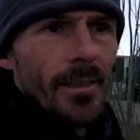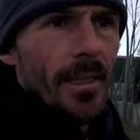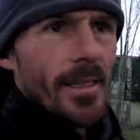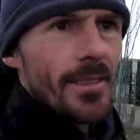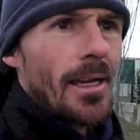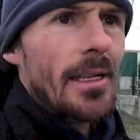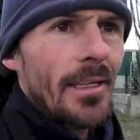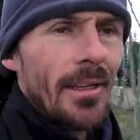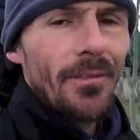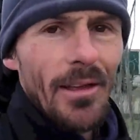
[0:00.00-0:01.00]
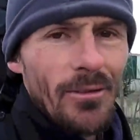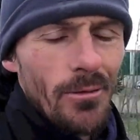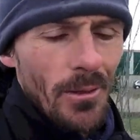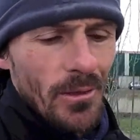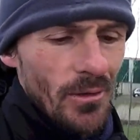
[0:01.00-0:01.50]
That's the exciting
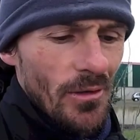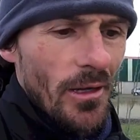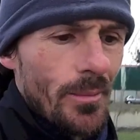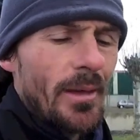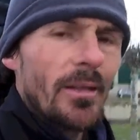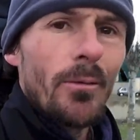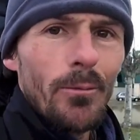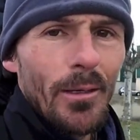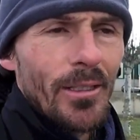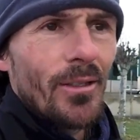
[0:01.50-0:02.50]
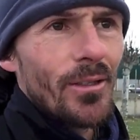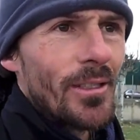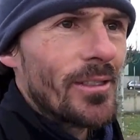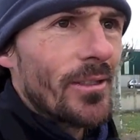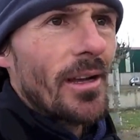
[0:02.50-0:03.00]
adventure about doing the Camino in winter,
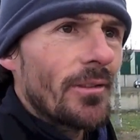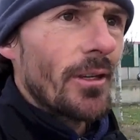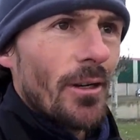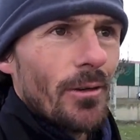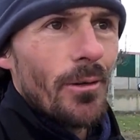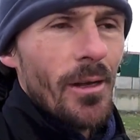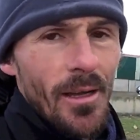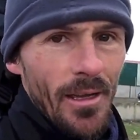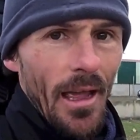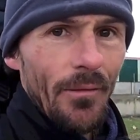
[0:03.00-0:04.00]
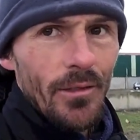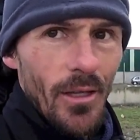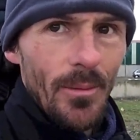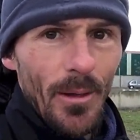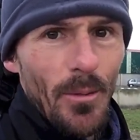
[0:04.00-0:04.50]
is you never know if it's
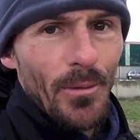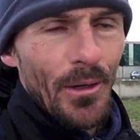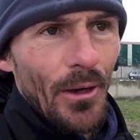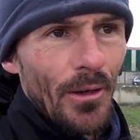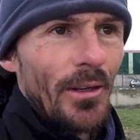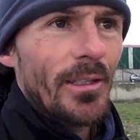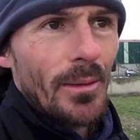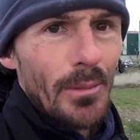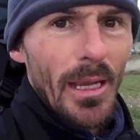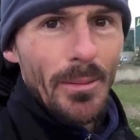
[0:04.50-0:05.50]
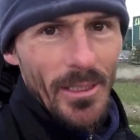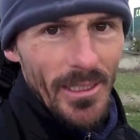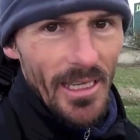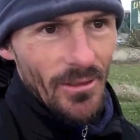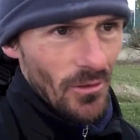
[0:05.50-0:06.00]
going to be open or not. Sometimes
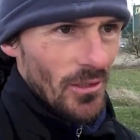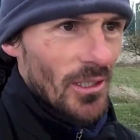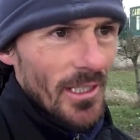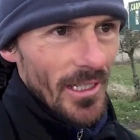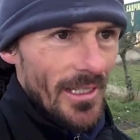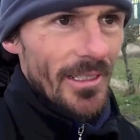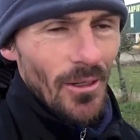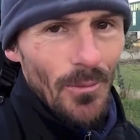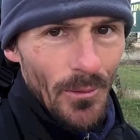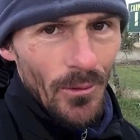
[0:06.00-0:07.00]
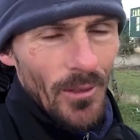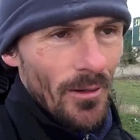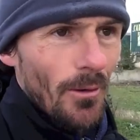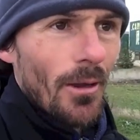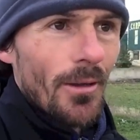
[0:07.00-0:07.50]
it says on the sheet it is open all
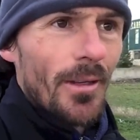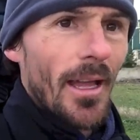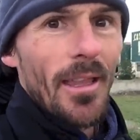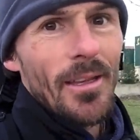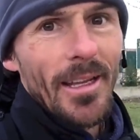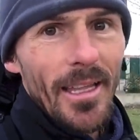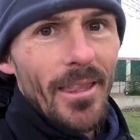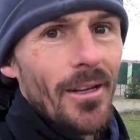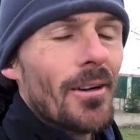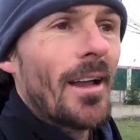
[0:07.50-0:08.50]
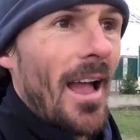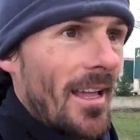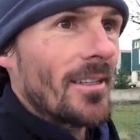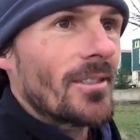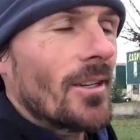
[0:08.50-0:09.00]
year round, and then you get there
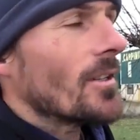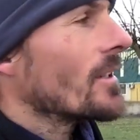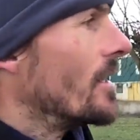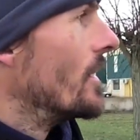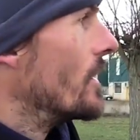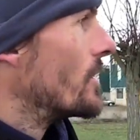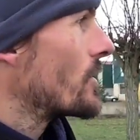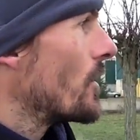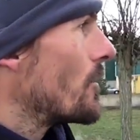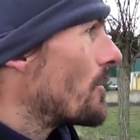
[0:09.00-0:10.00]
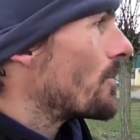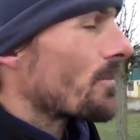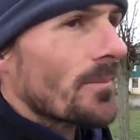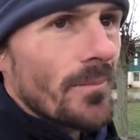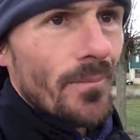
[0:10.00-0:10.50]
and it's not. So
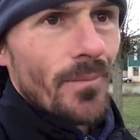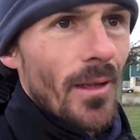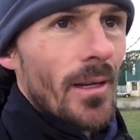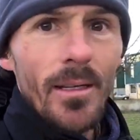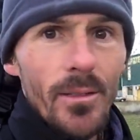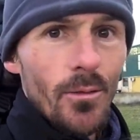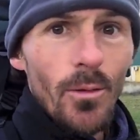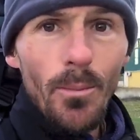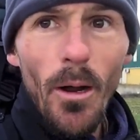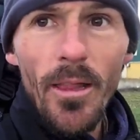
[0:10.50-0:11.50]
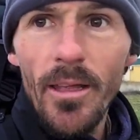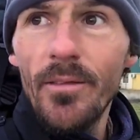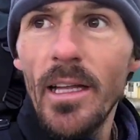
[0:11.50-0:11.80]
it's all part of the